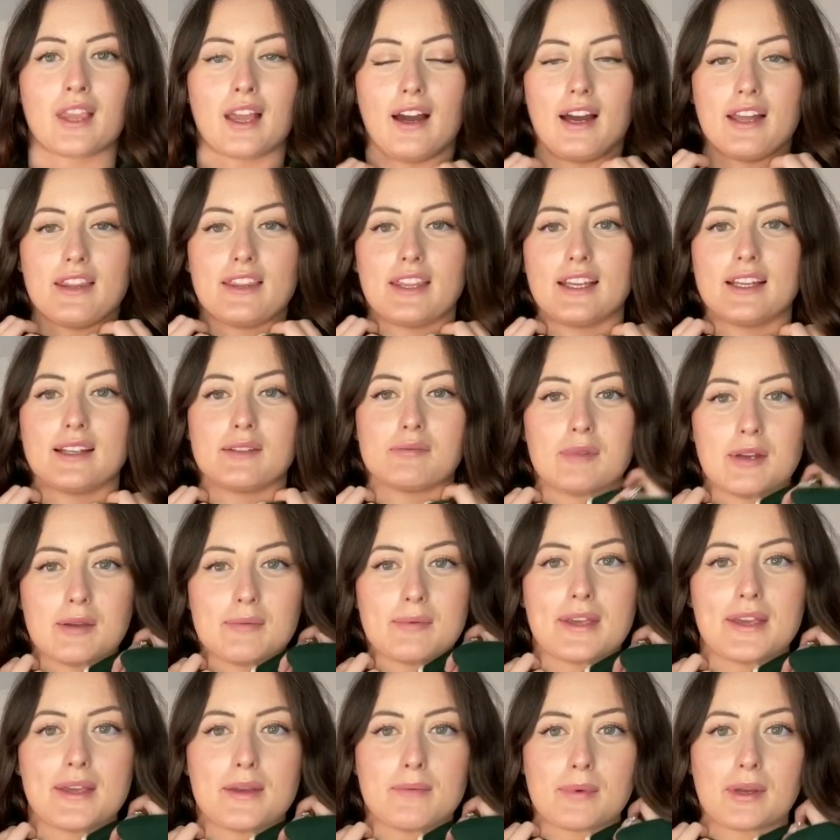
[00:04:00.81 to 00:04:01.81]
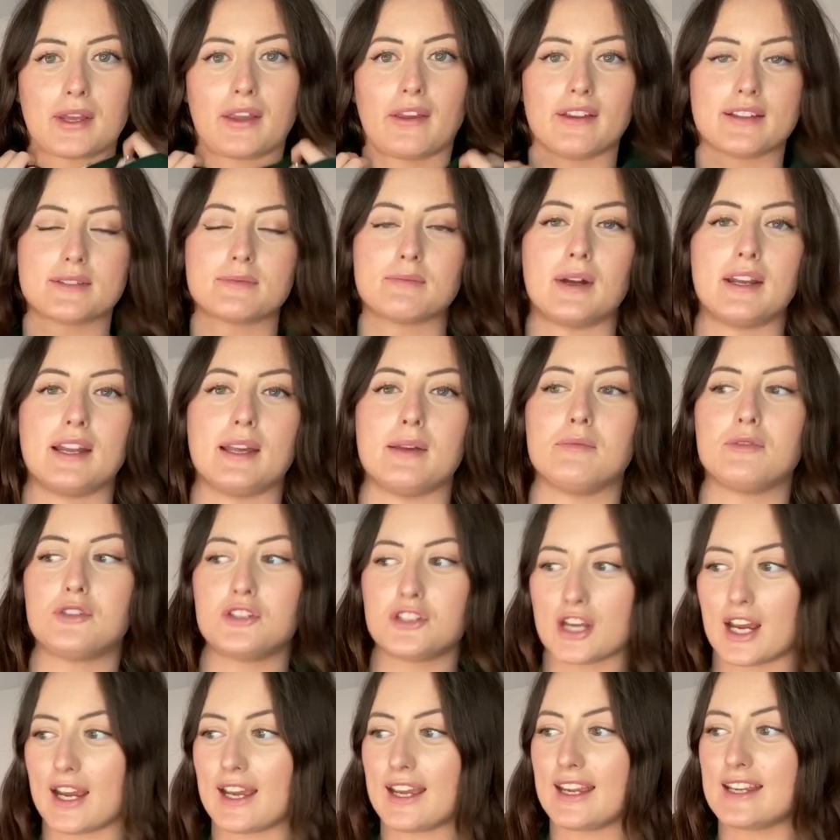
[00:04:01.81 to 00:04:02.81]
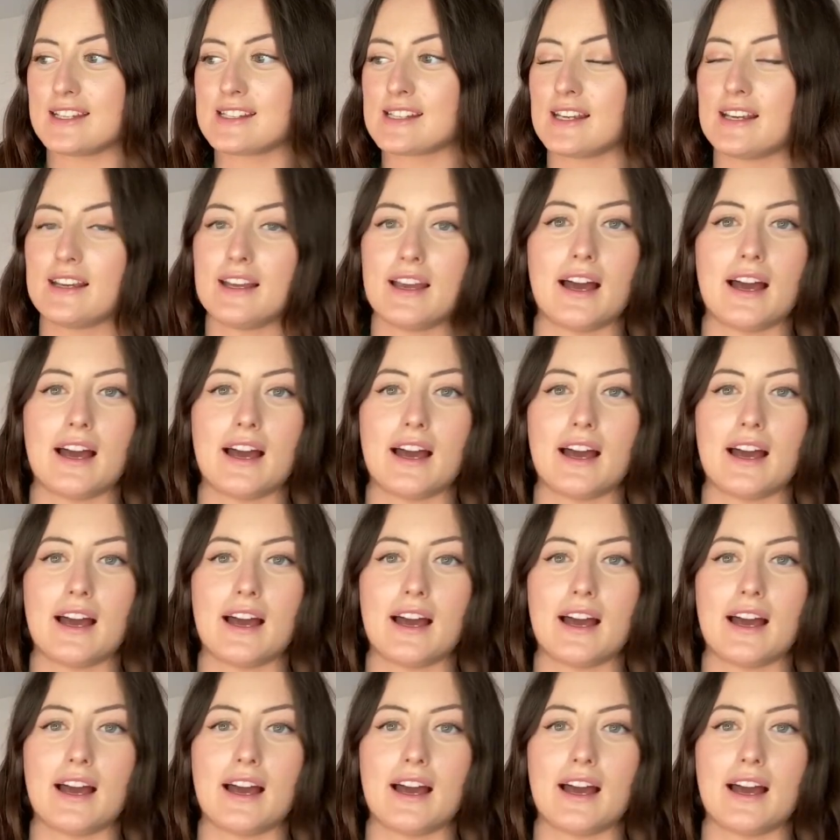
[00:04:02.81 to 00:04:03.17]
I think maybe because my name's Jade